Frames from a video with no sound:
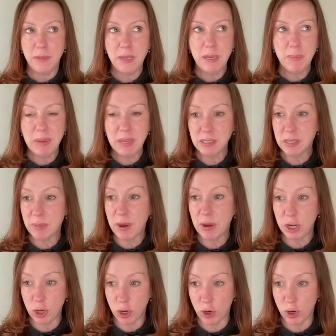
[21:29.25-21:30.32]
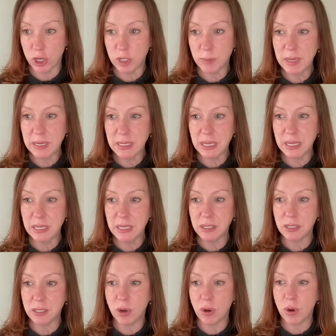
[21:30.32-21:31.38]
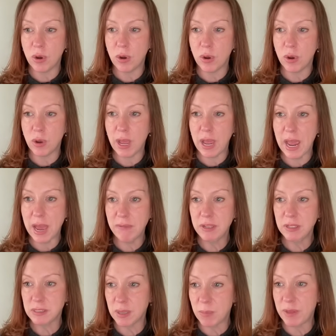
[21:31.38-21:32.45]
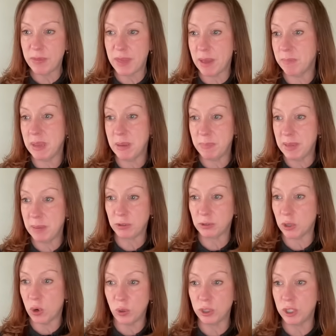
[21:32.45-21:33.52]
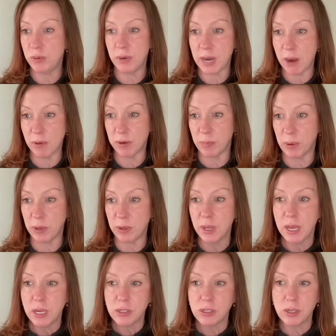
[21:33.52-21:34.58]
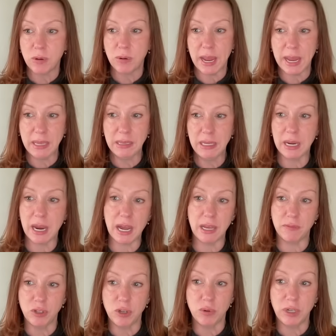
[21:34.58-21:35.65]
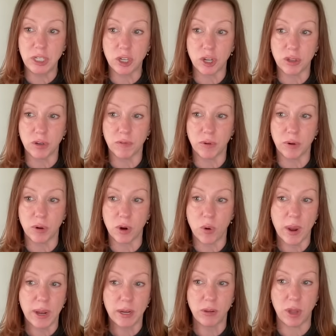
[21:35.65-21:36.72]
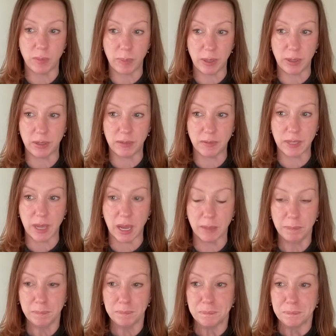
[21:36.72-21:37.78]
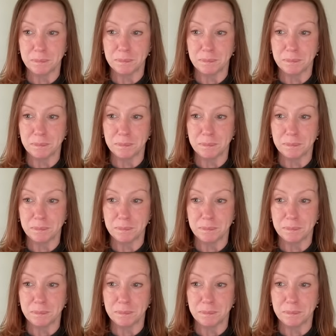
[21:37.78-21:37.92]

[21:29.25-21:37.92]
the piece about encouragement is having someone that may be able to hold you accountable. So Haley and I have known each other for quite a long period of time.